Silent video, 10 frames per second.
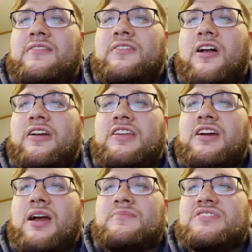
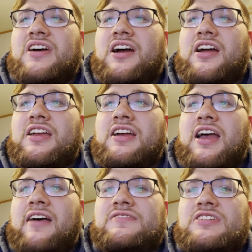Frogadier, I'm sorry.
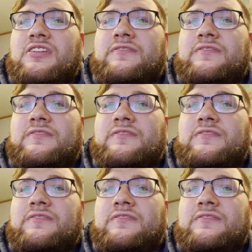F tier